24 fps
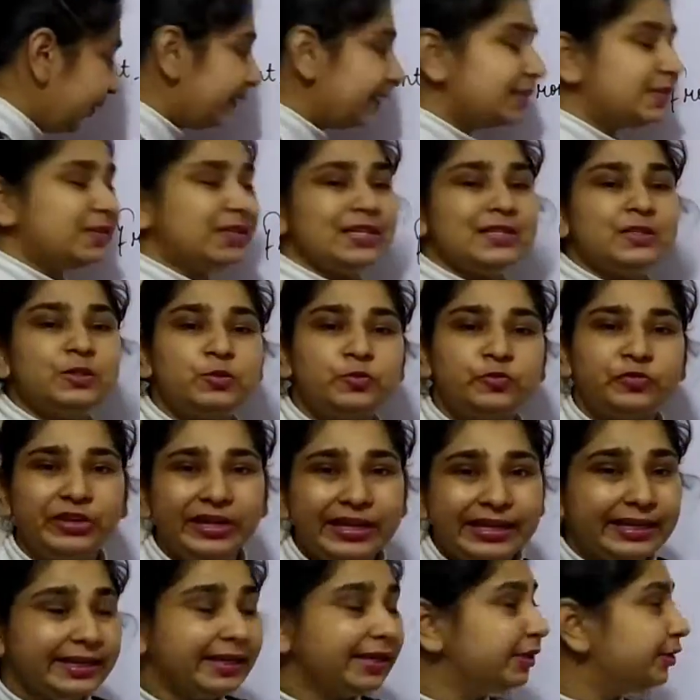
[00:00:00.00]

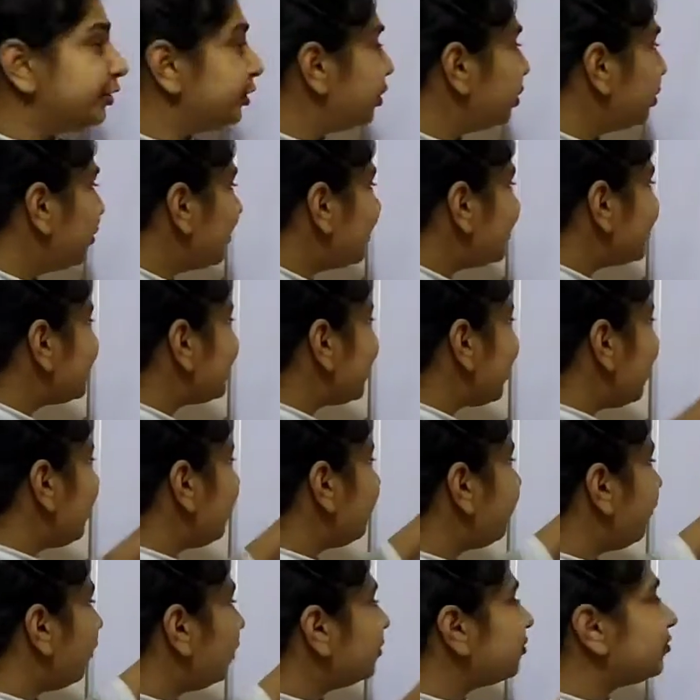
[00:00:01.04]
registering
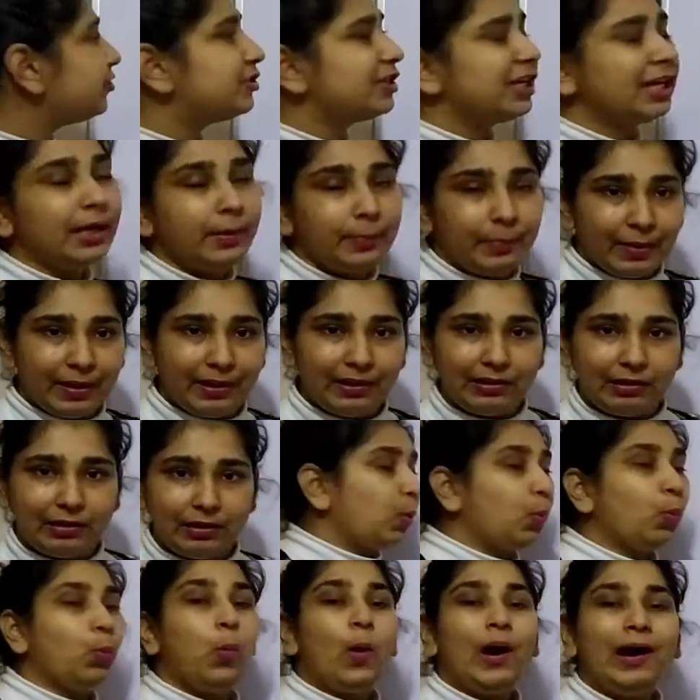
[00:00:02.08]
yourself on
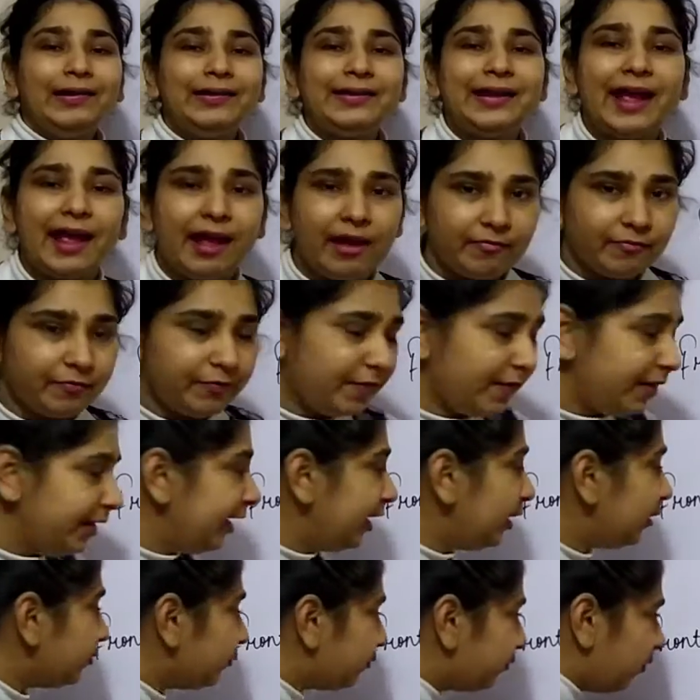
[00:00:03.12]
Gmail, whatever
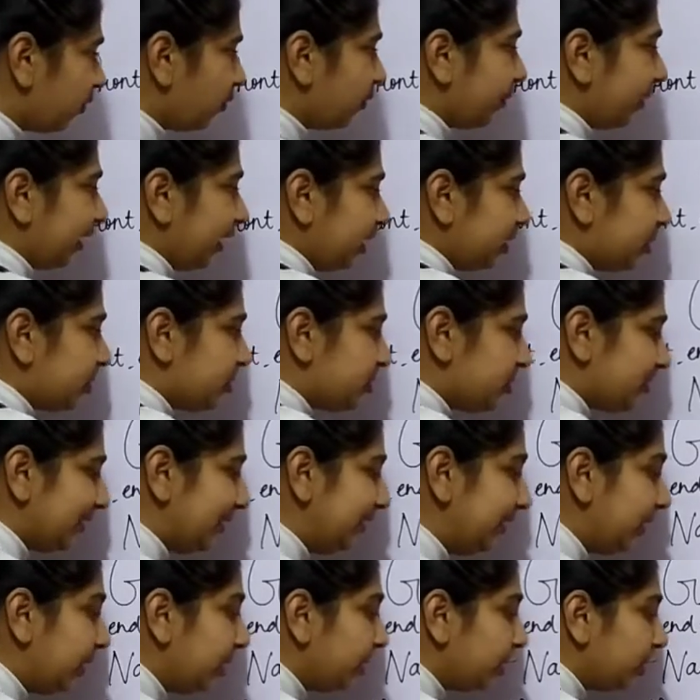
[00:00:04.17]
information
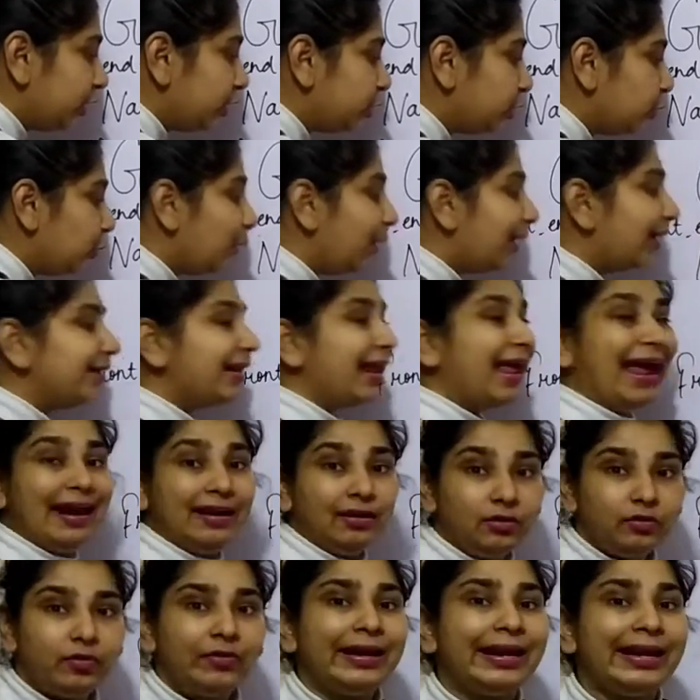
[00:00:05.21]
you are
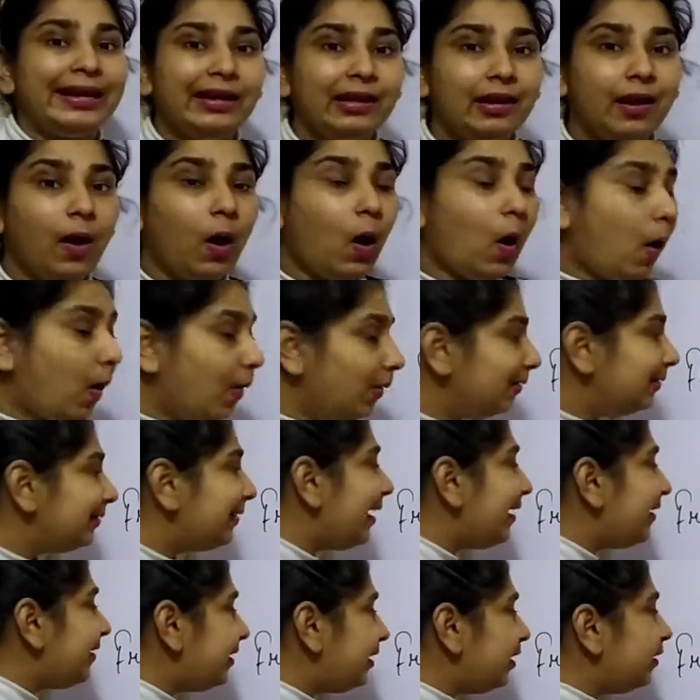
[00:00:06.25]
entering, all
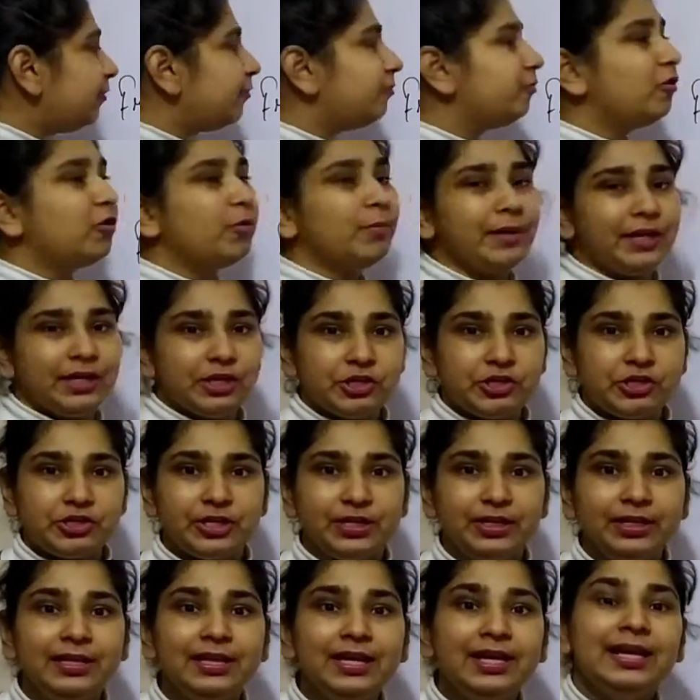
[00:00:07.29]
that
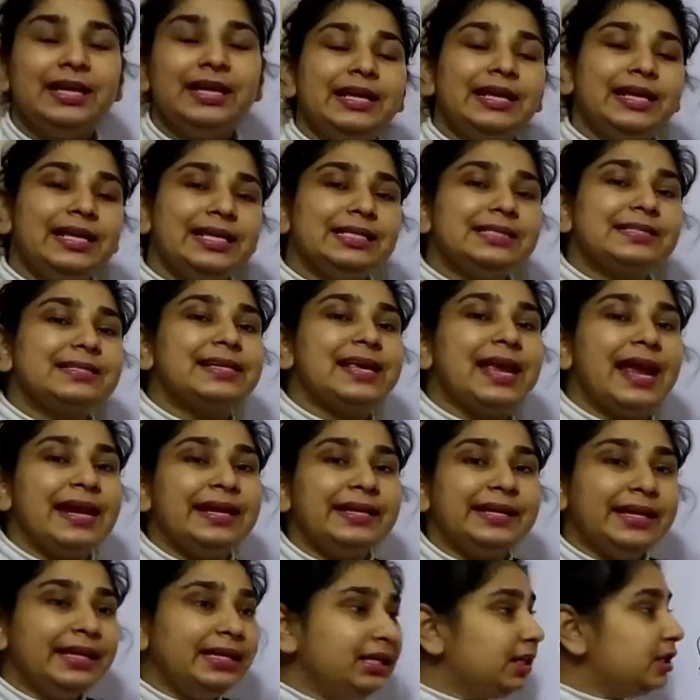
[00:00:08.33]
information is
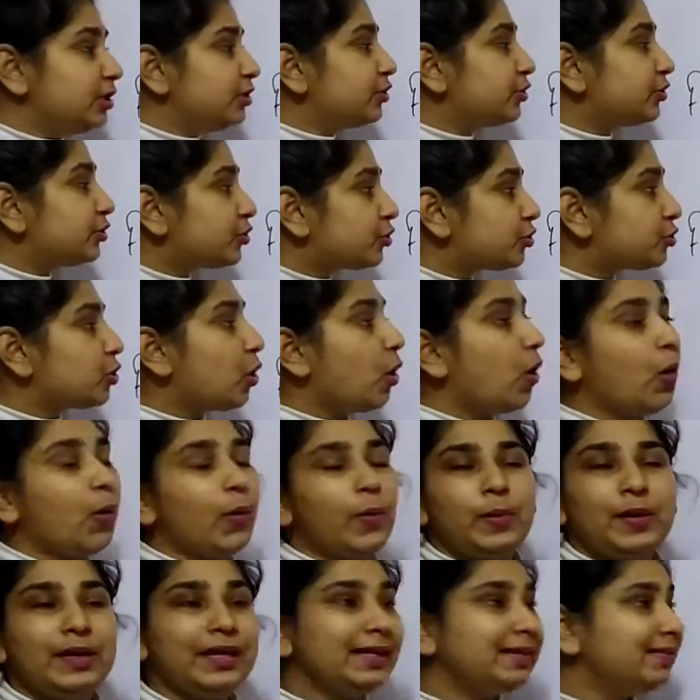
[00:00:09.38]
getting
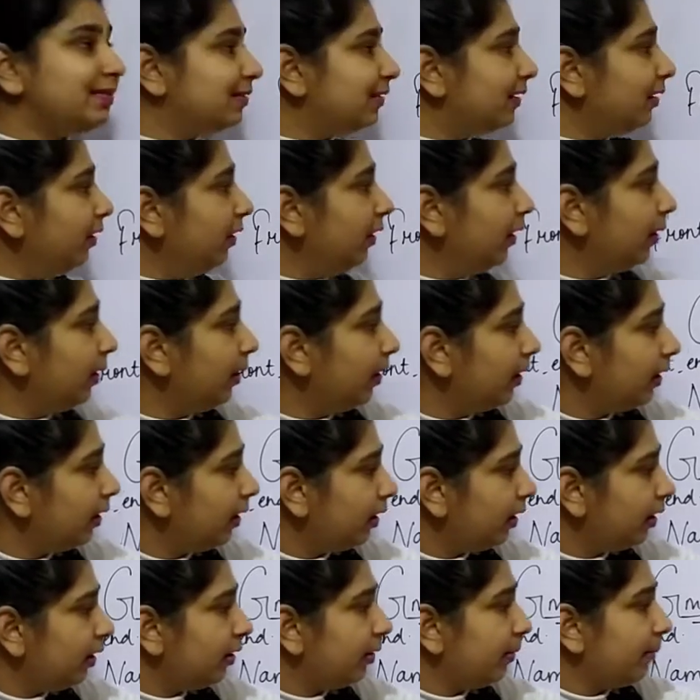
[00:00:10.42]
stored in the
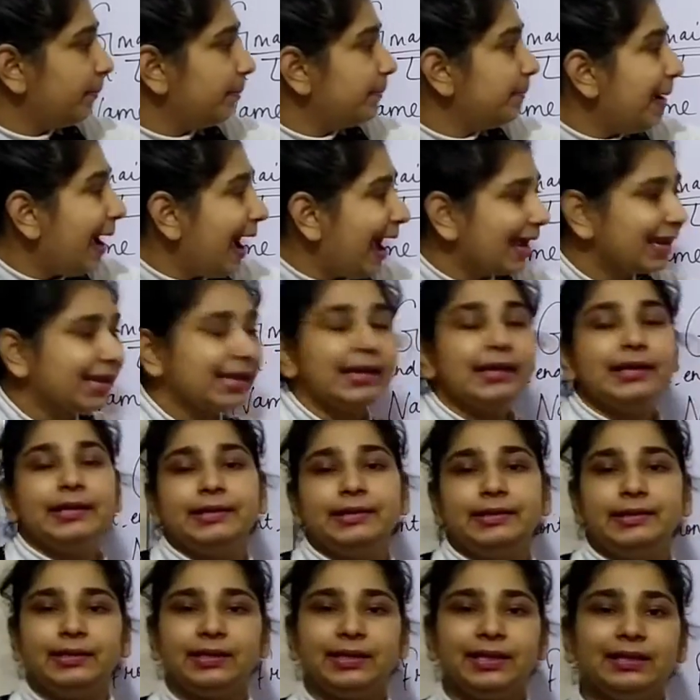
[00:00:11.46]

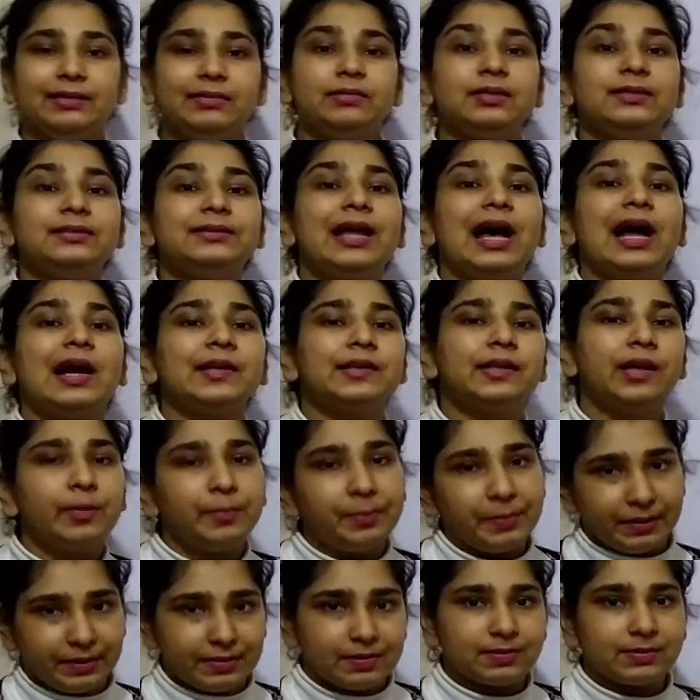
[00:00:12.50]
backend, in the
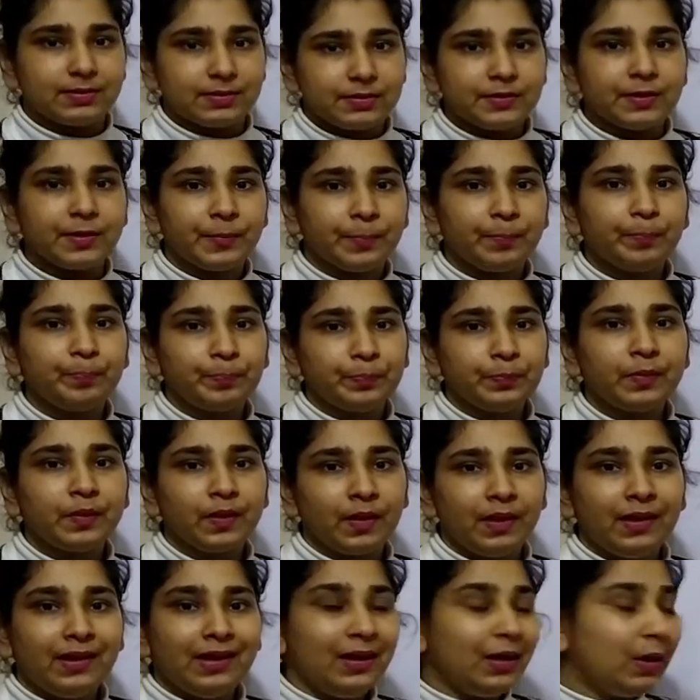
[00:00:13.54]
database.
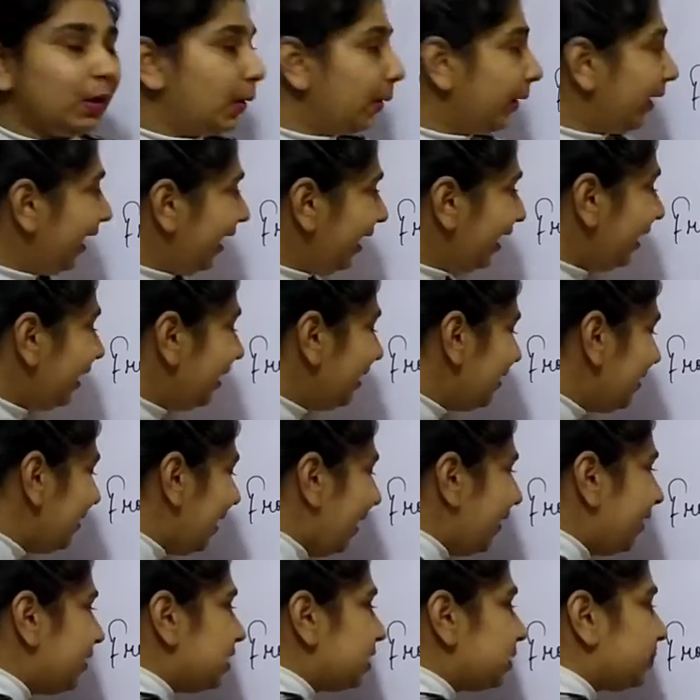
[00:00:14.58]
Okay,
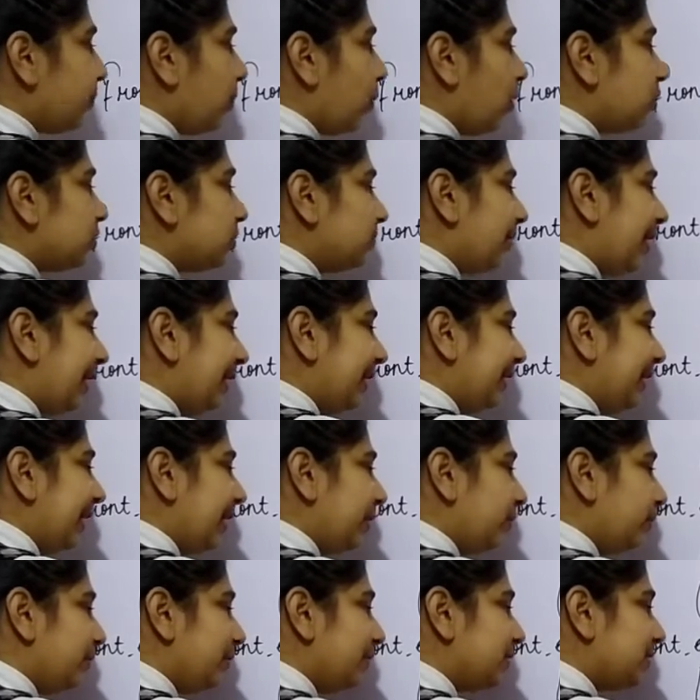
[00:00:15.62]
let's suppose my
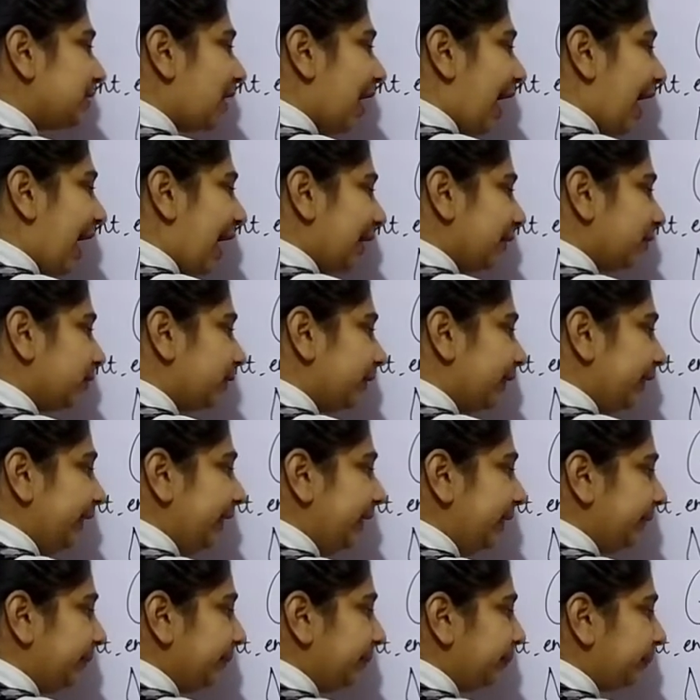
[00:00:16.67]
name is Aarti
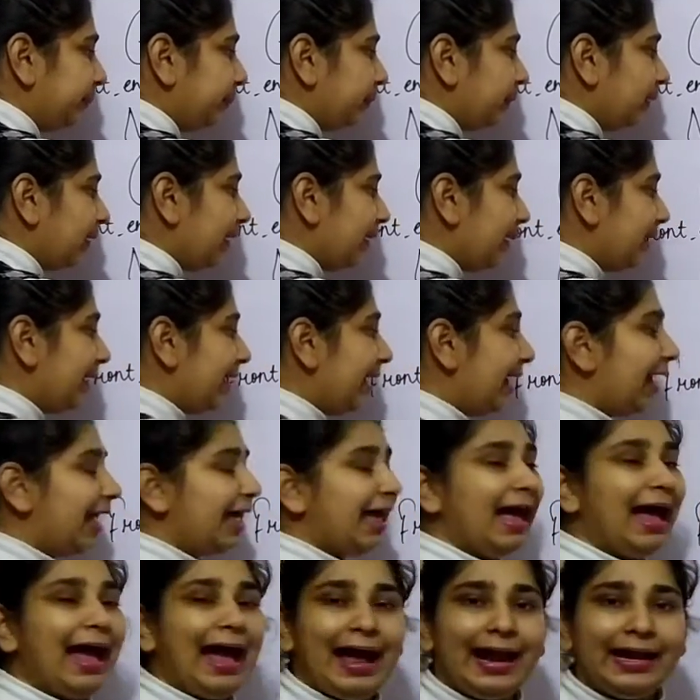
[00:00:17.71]

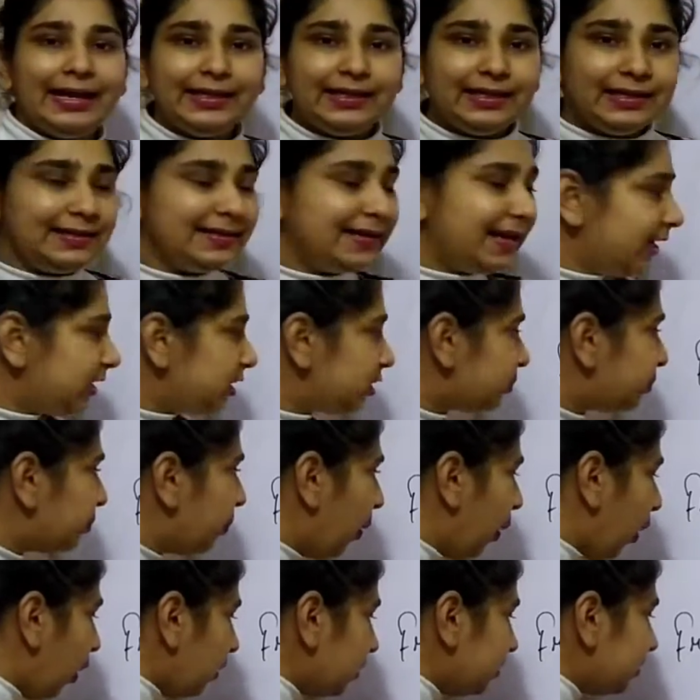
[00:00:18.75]
and let's
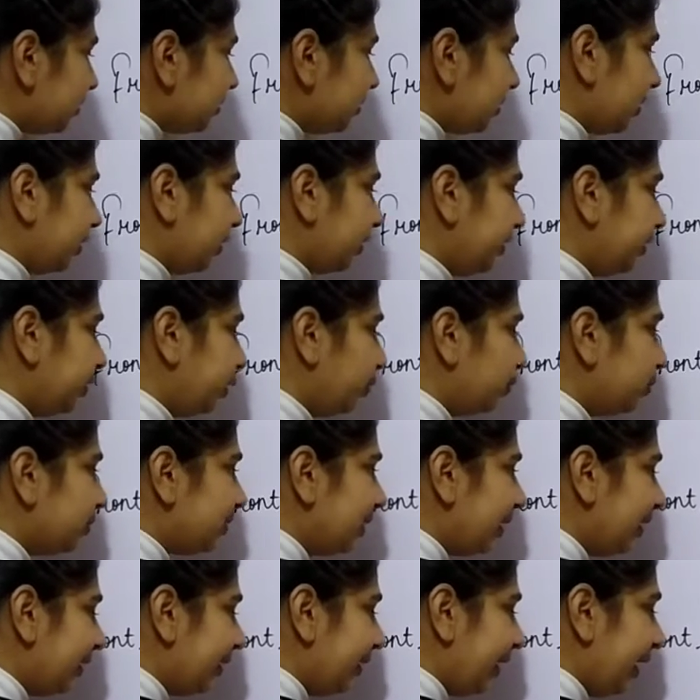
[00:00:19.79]
suppose
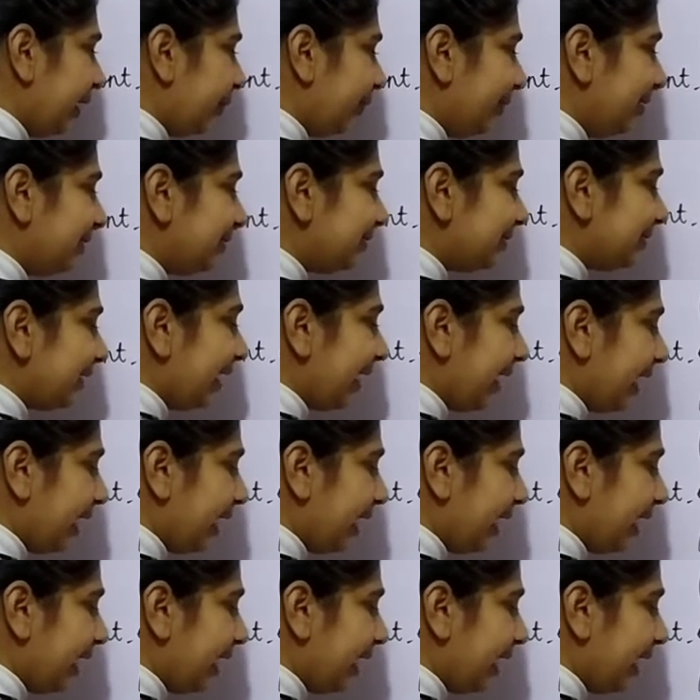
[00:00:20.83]
username is